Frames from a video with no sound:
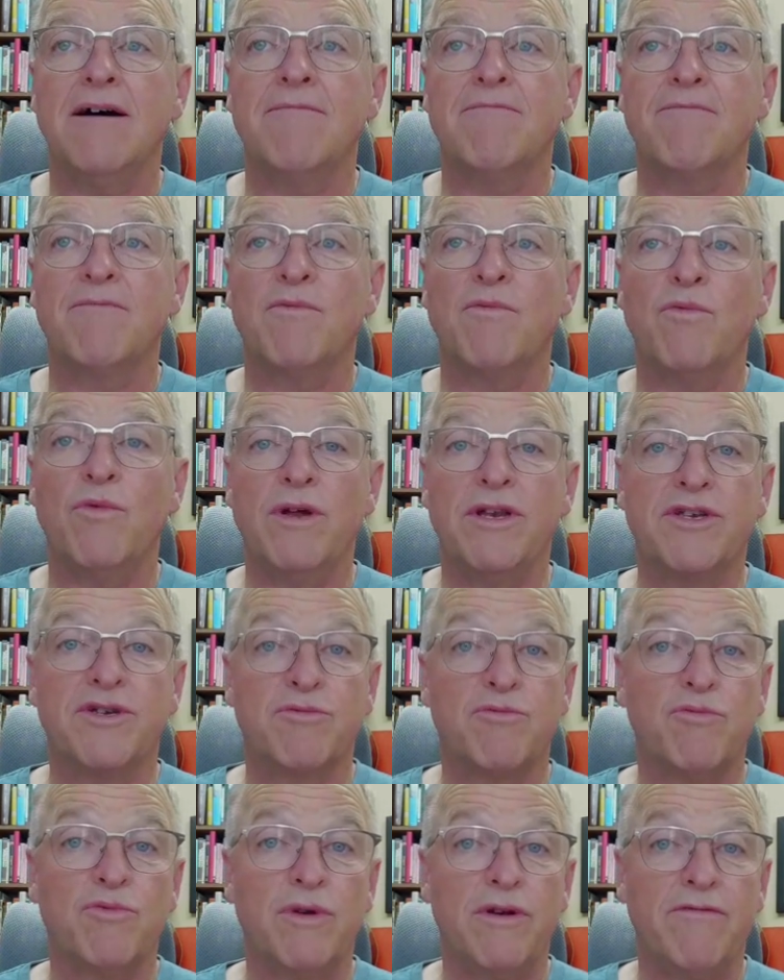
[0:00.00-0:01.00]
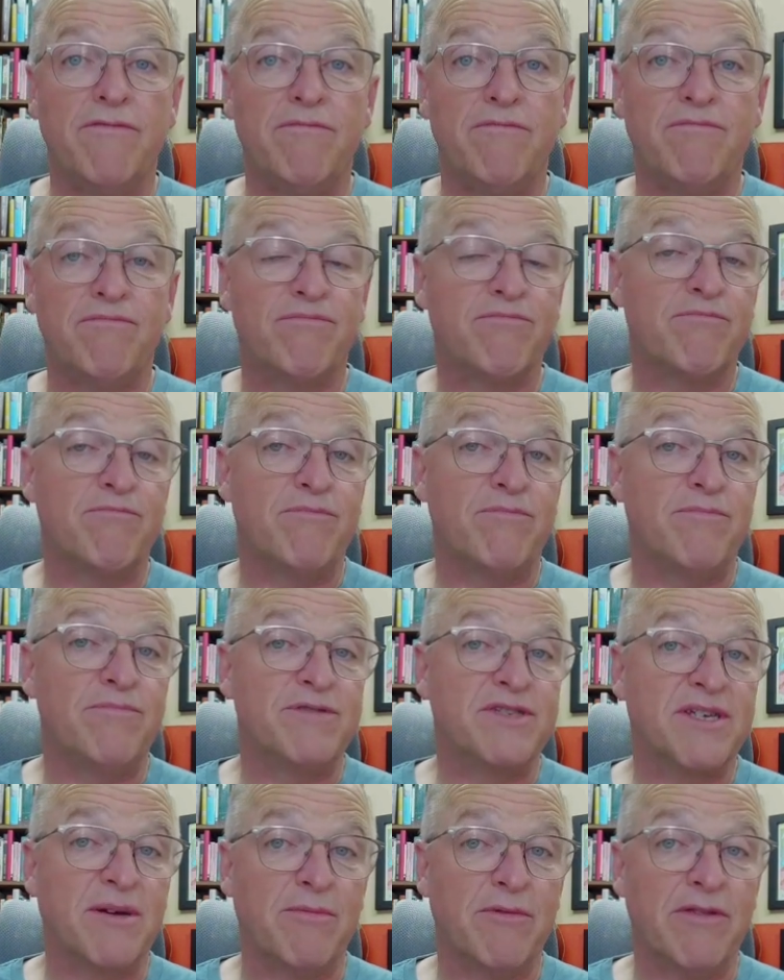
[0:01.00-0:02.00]
which would have,
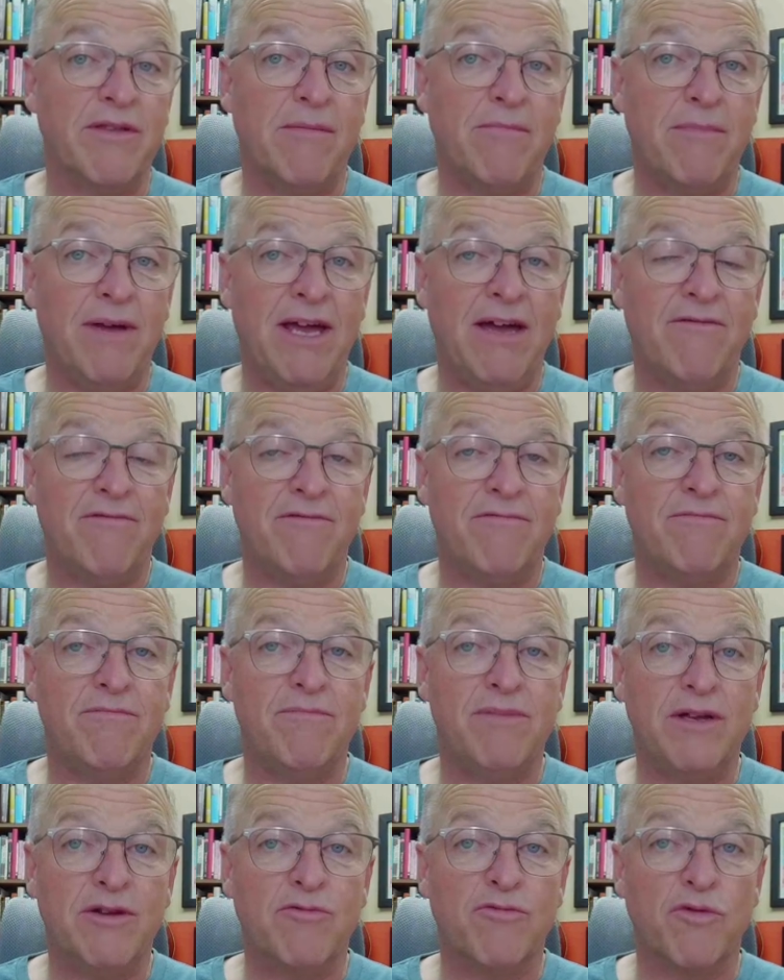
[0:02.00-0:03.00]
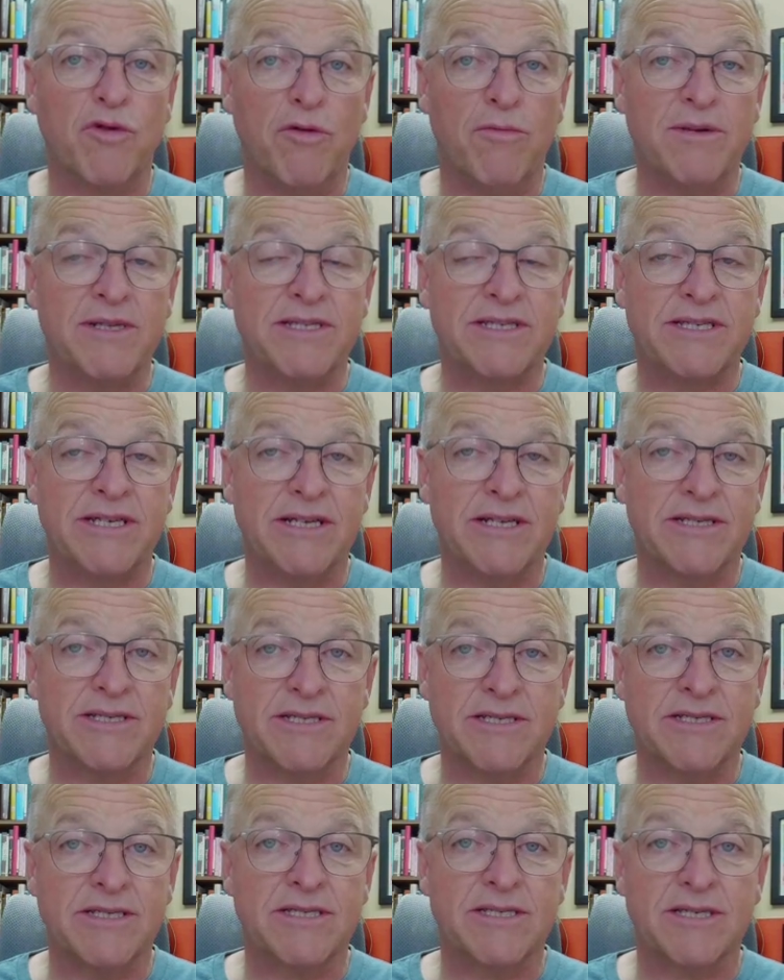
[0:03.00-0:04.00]
some of them may have been Roman
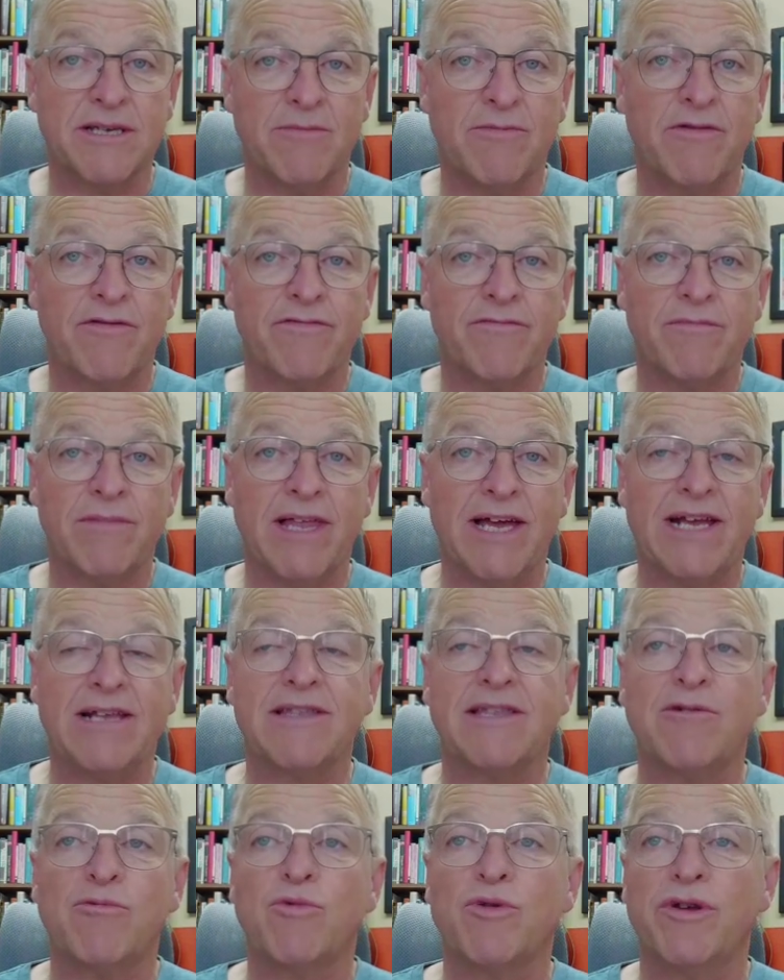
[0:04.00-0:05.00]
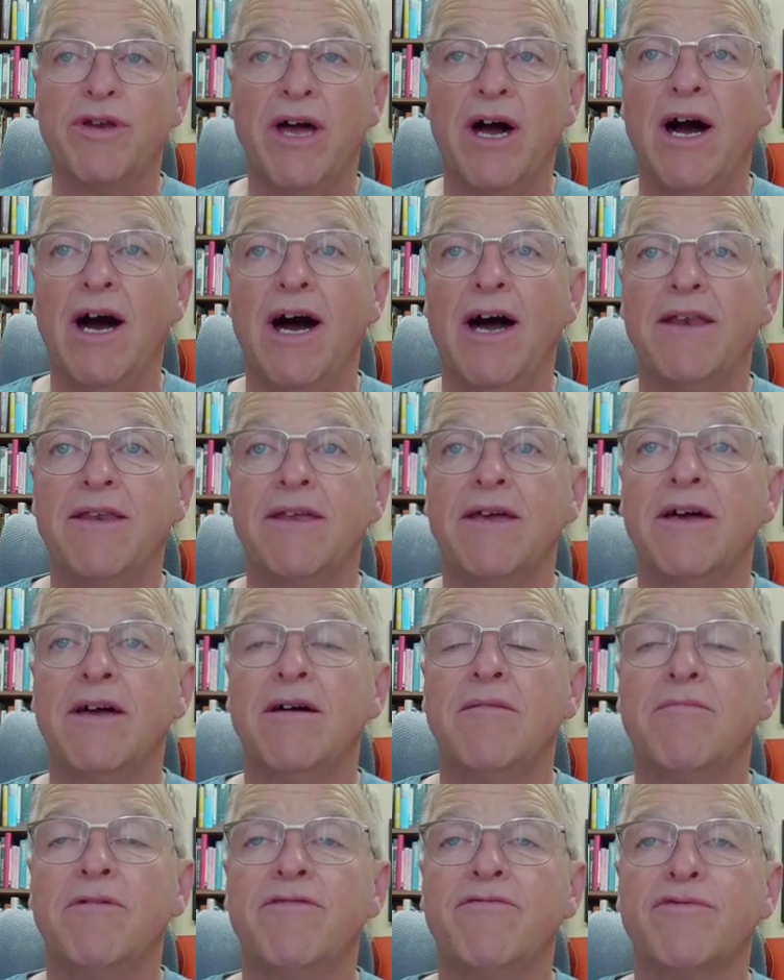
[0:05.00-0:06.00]
citizens, some of them likely were not.
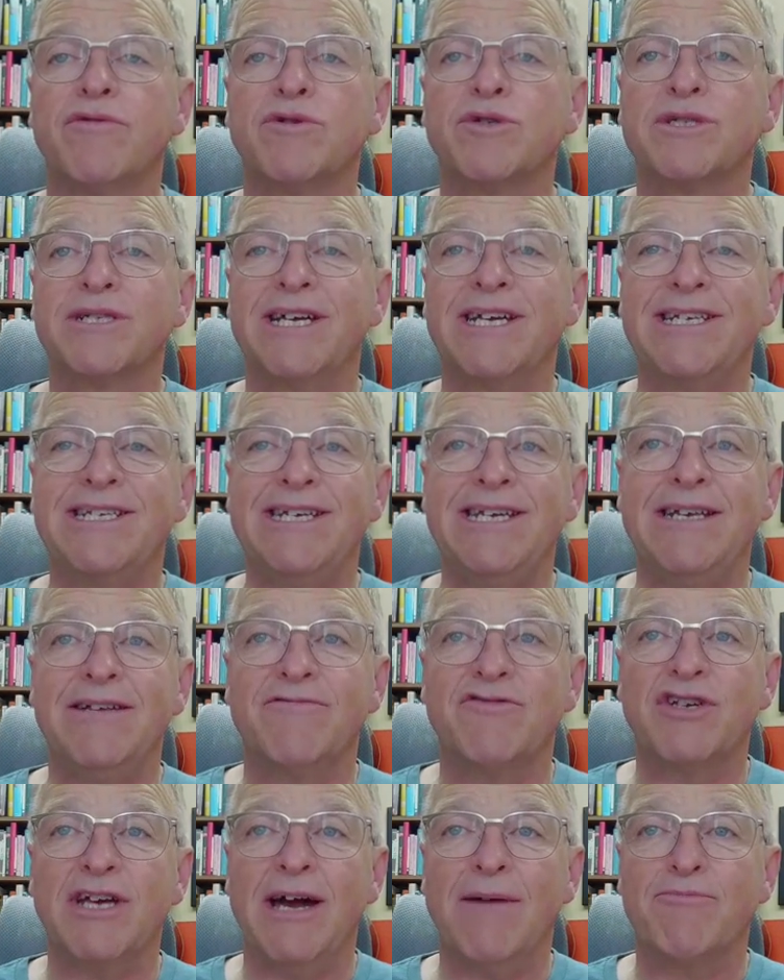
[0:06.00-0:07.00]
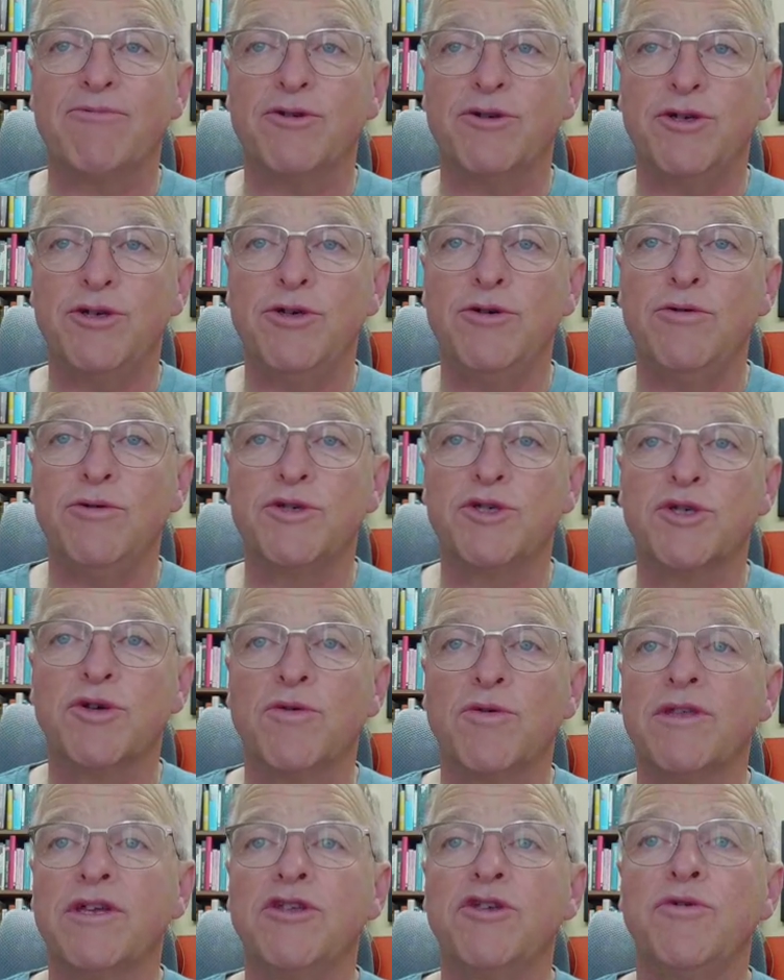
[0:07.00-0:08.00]
But verse 19 of chapter 2,
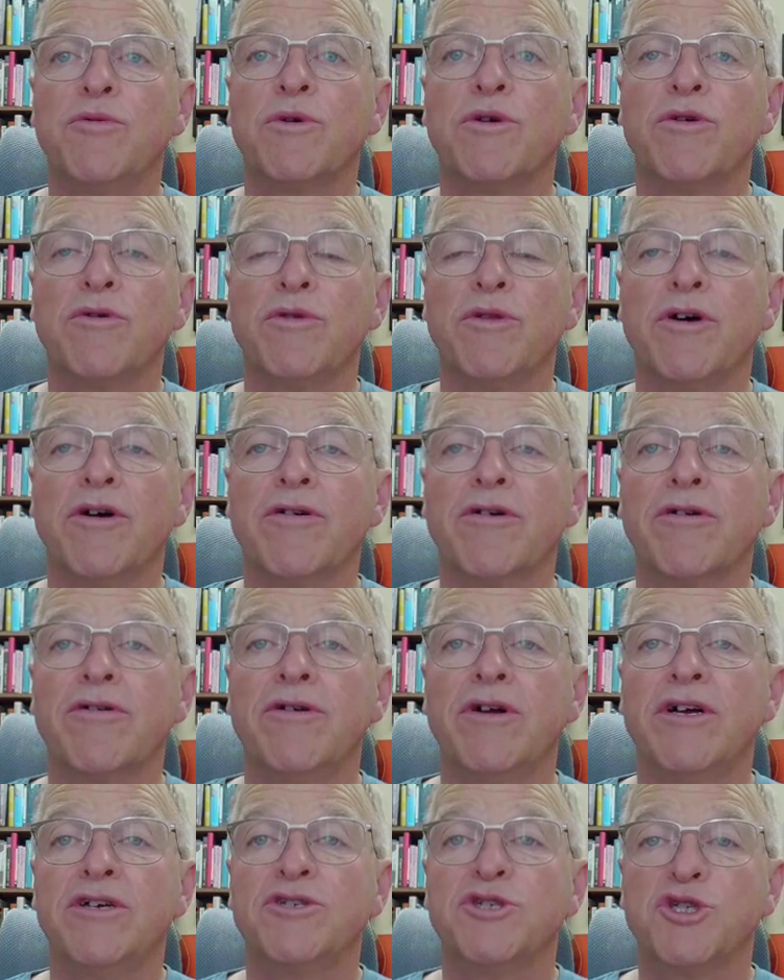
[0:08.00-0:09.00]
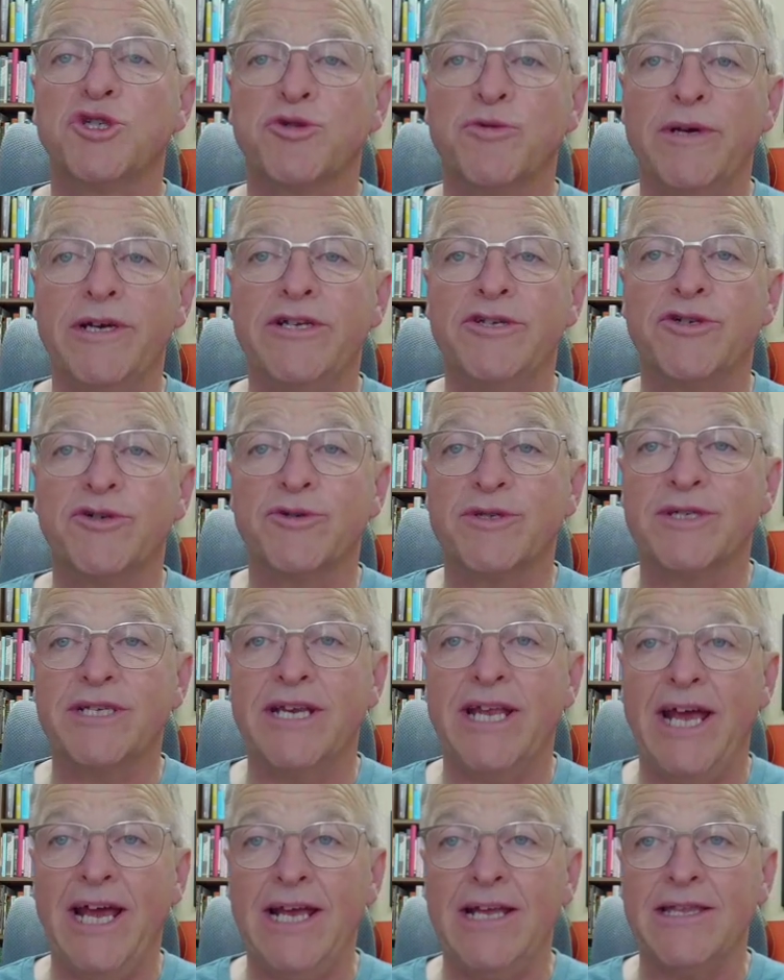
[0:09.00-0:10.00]
so then you are no longer strangers
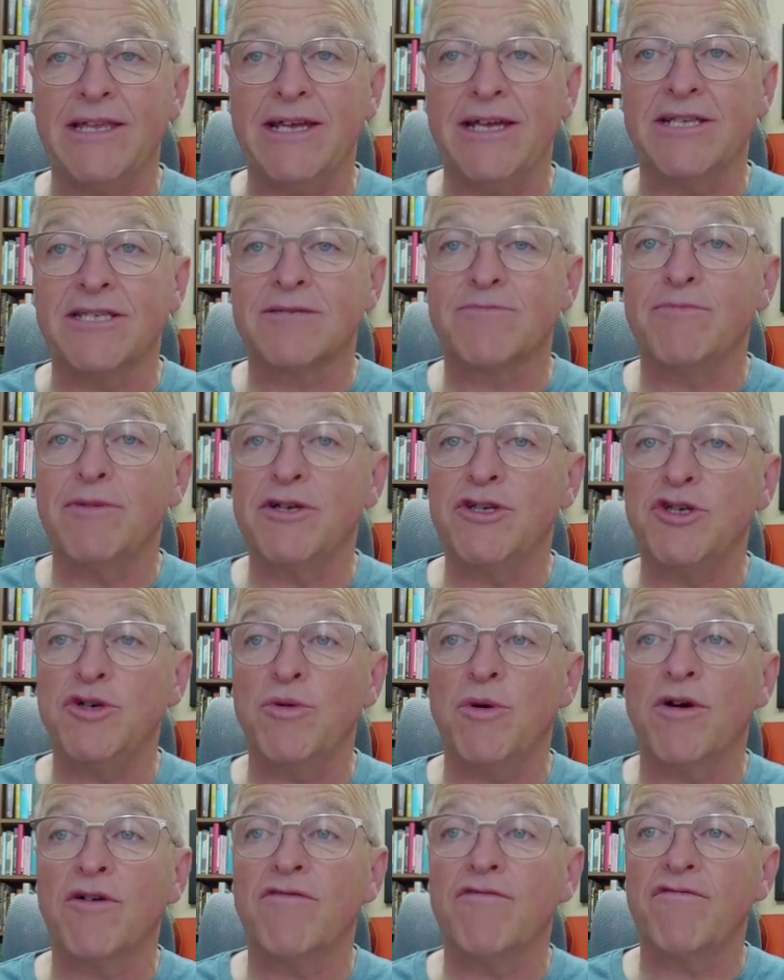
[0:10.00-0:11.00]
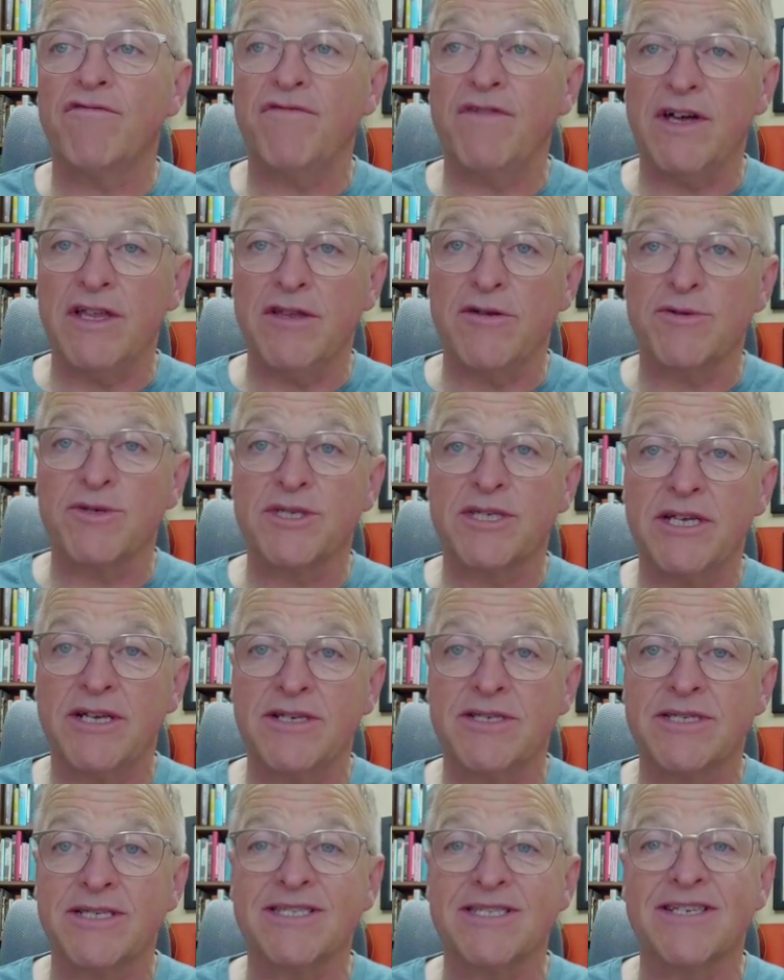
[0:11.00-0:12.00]
and aliens, but you are fellow
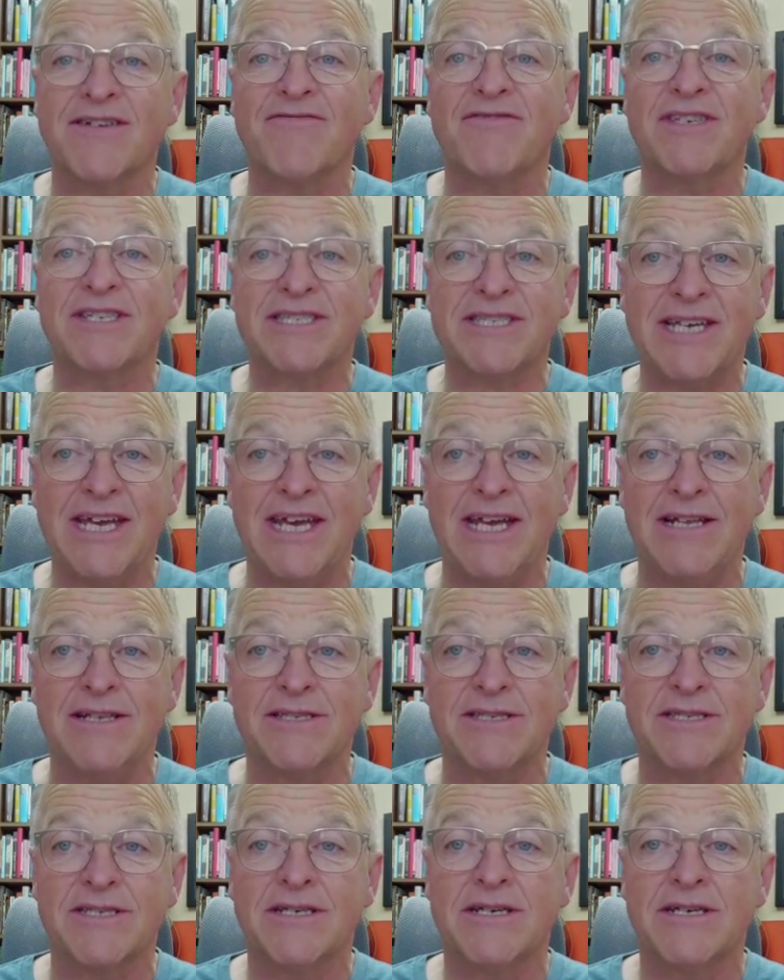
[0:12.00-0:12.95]
citizens of the saints